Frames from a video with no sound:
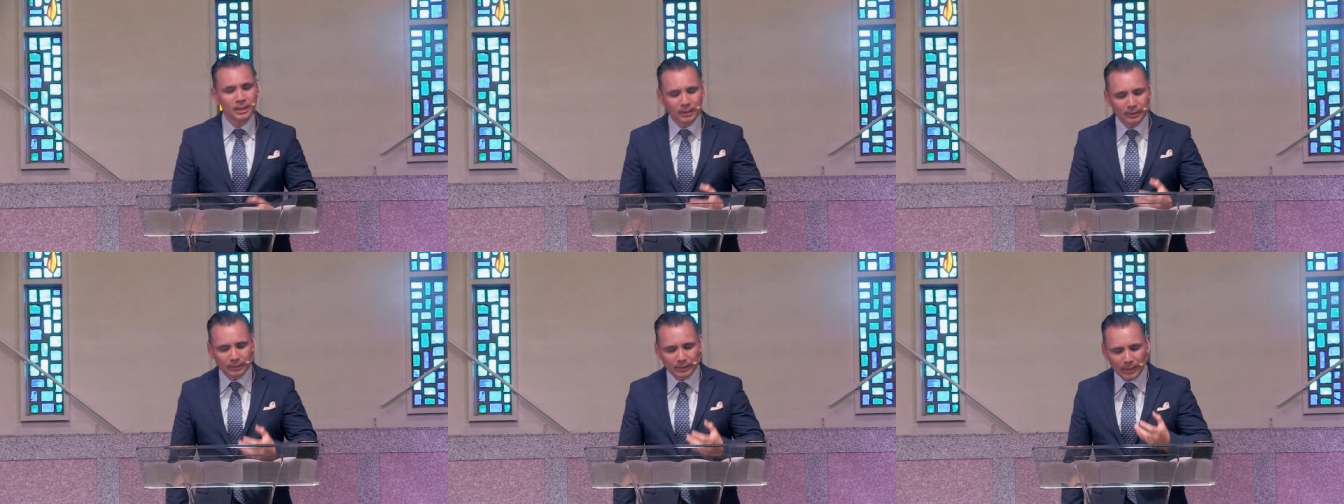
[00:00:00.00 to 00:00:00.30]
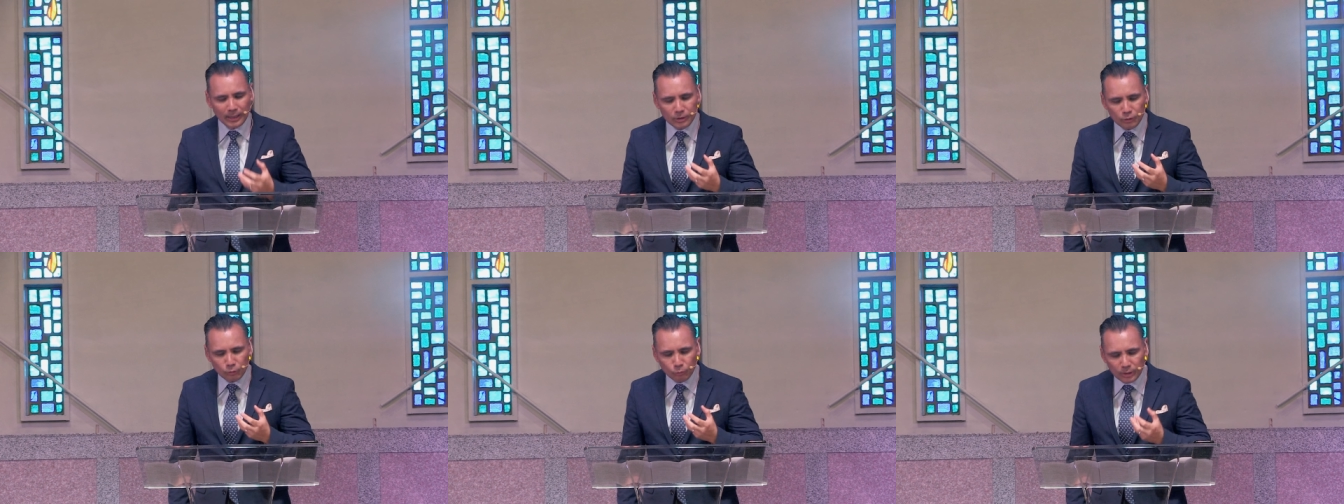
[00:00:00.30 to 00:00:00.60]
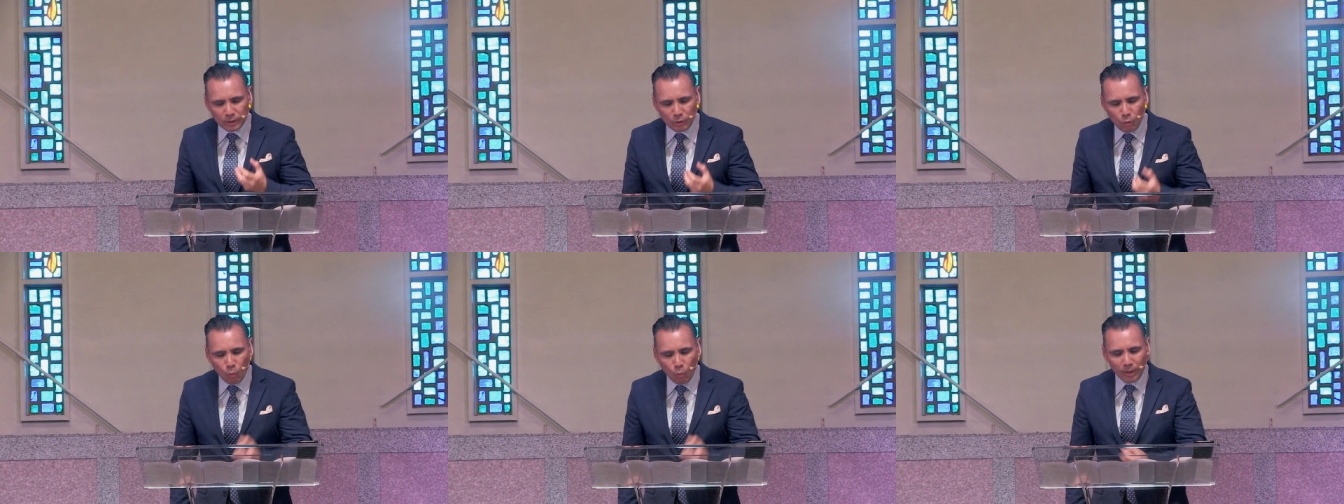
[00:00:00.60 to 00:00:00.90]
Let your
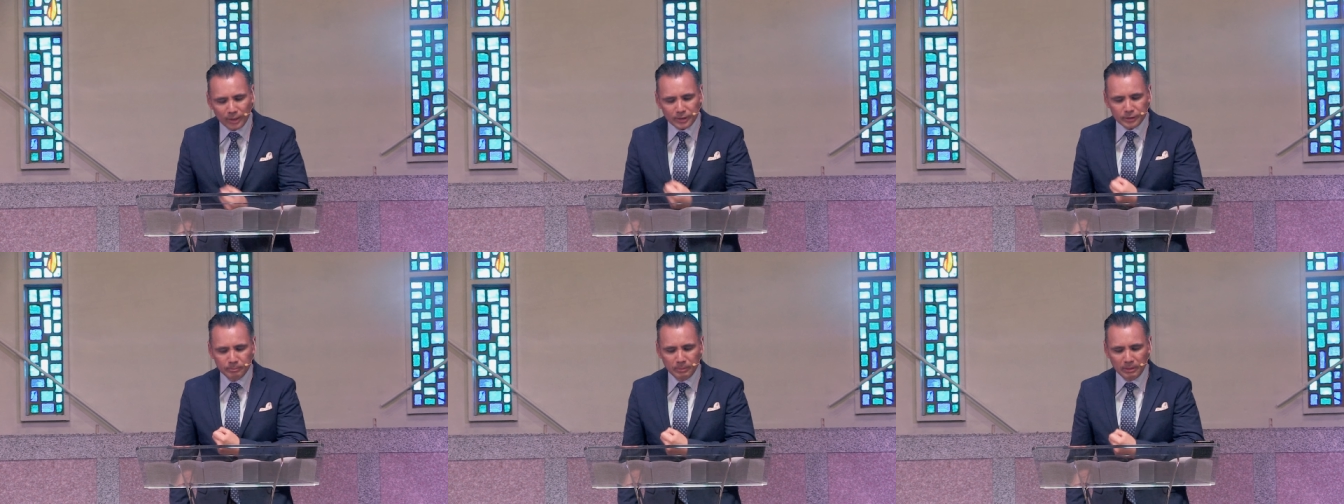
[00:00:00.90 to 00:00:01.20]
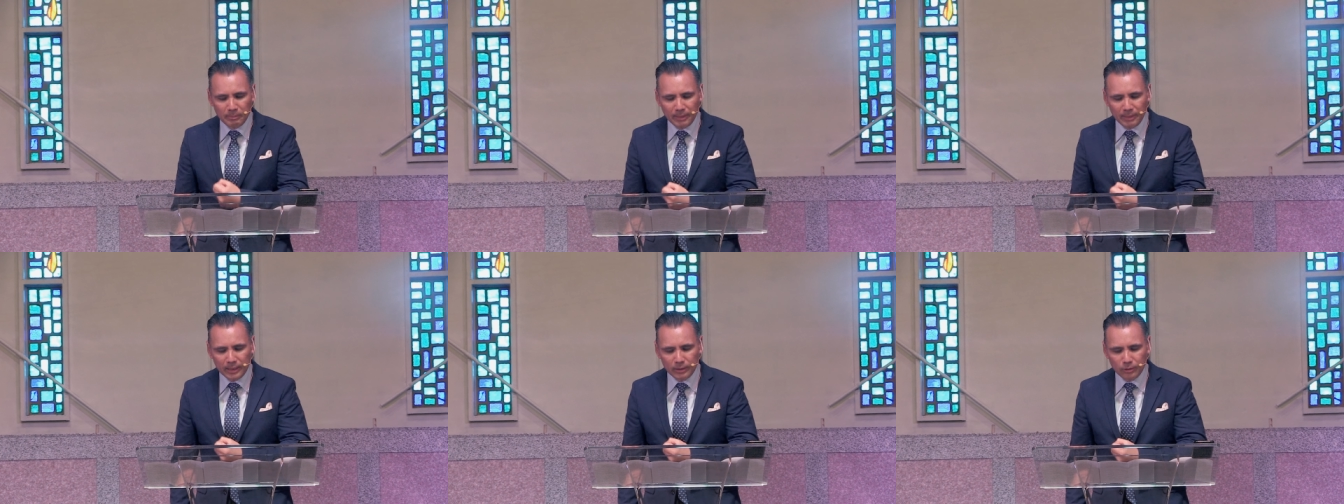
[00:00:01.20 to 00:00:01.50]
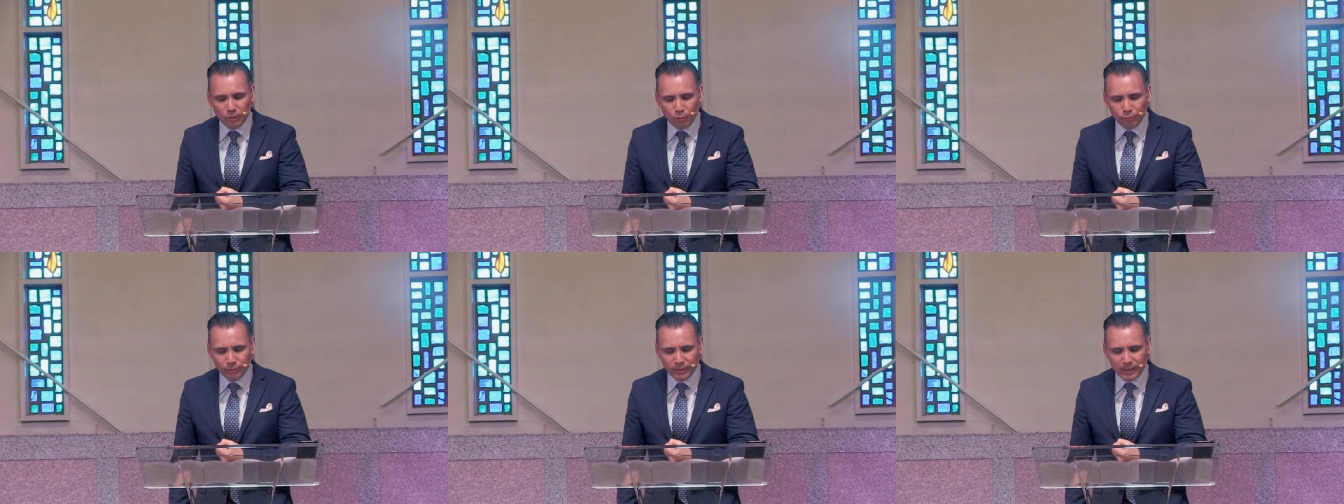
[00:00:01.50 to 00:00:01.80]
requests be made
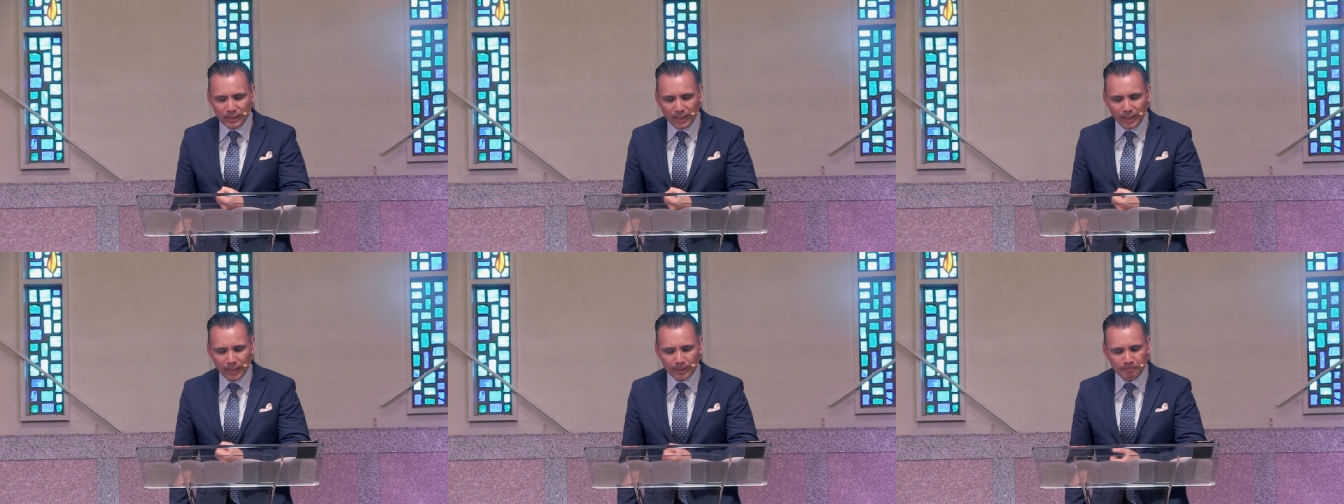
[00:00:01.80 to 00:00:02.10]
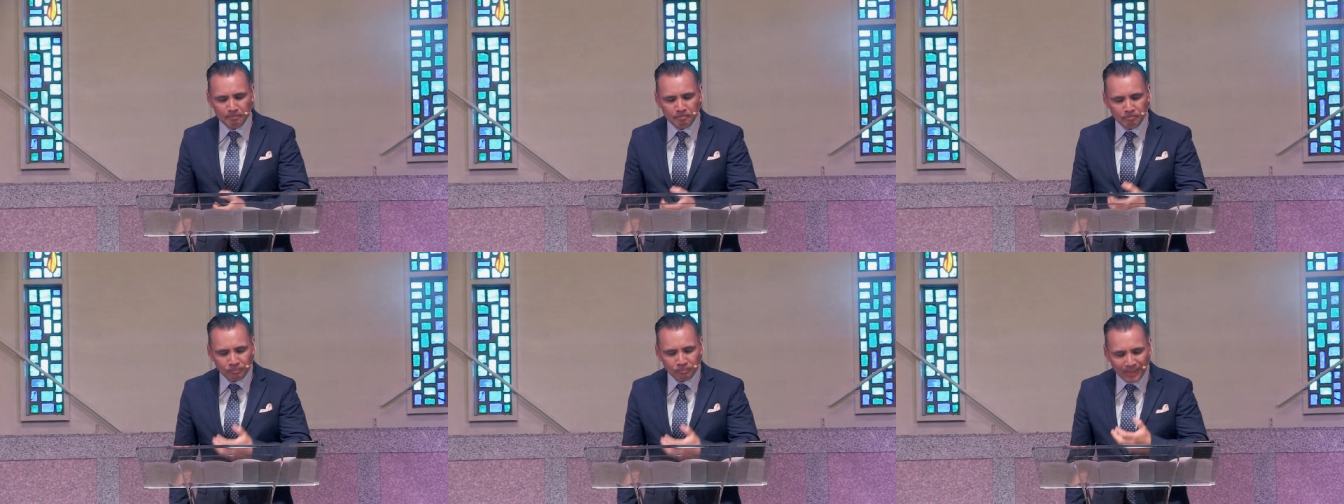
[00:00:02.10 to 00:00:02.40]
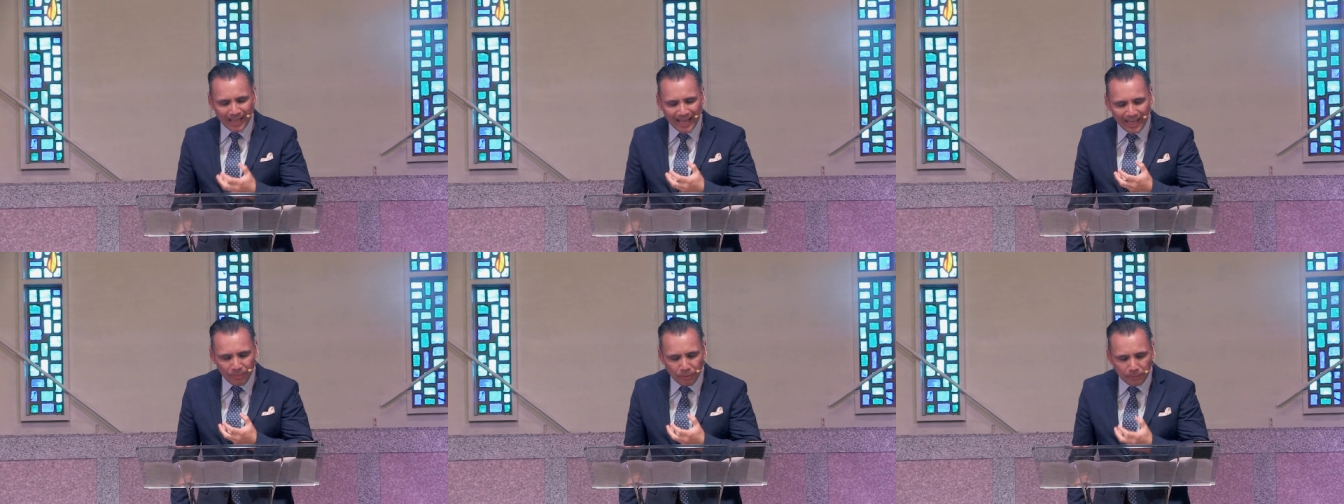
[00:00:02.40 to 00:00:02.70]
known to God,
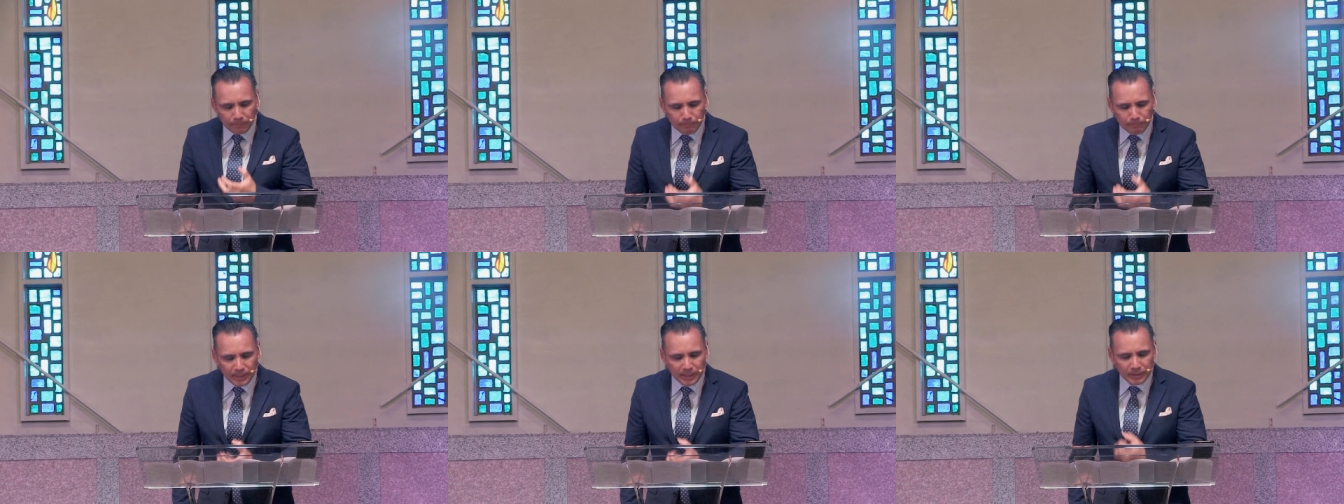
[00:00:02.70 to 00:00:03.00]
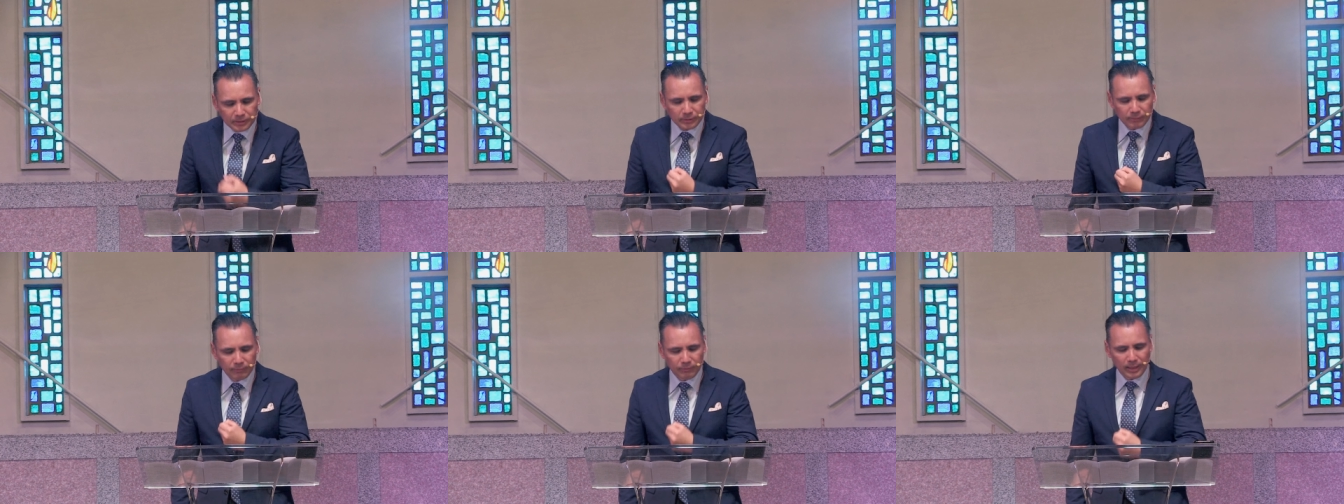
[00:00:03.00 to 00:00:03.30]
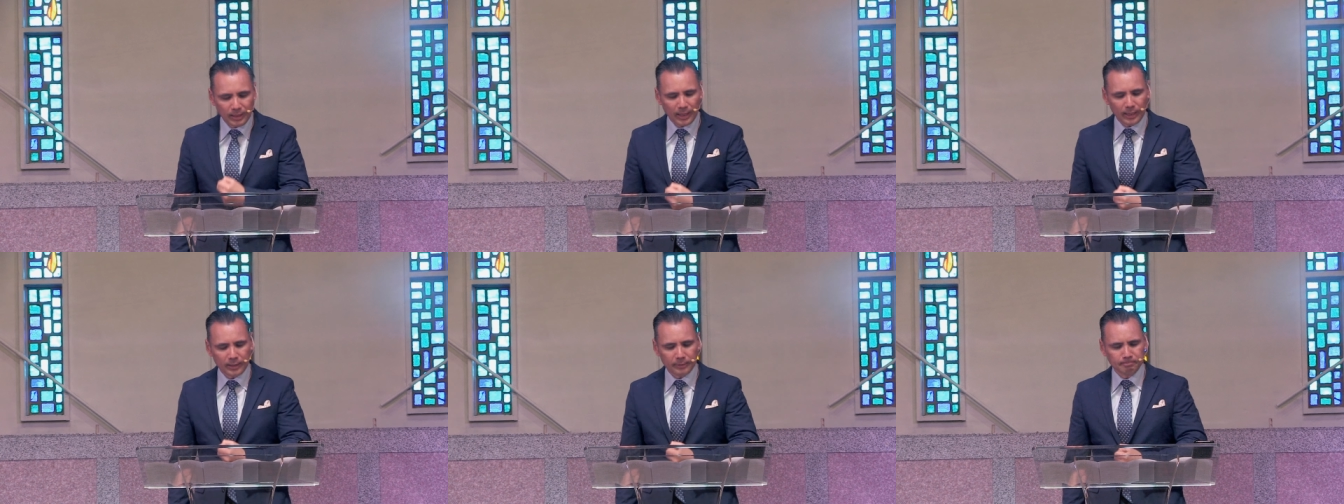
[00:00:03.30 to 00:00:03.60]
and the peace of
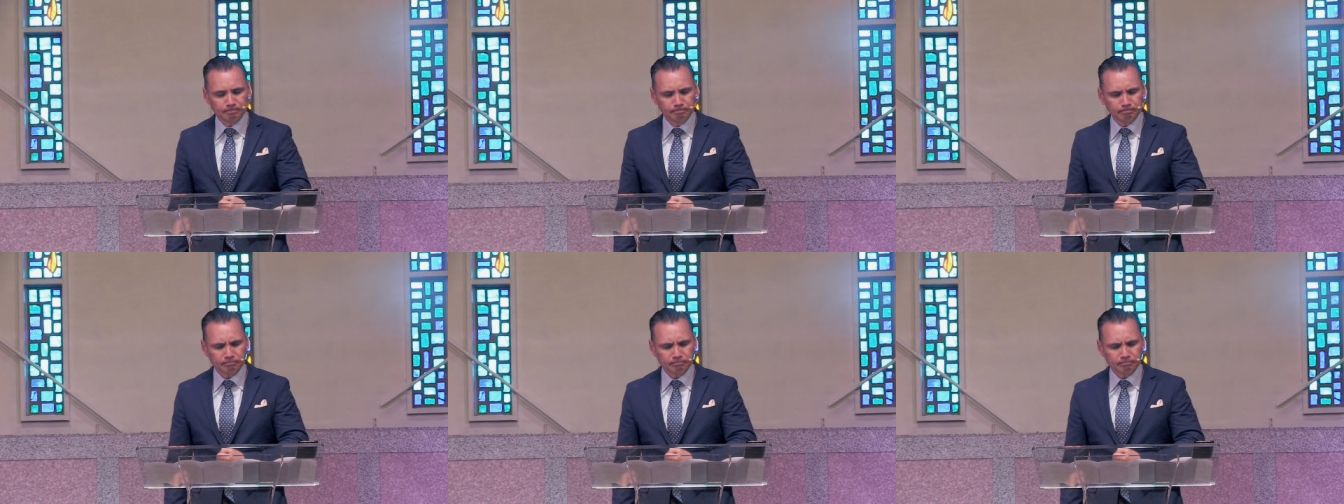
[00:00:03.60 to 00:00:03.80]
God,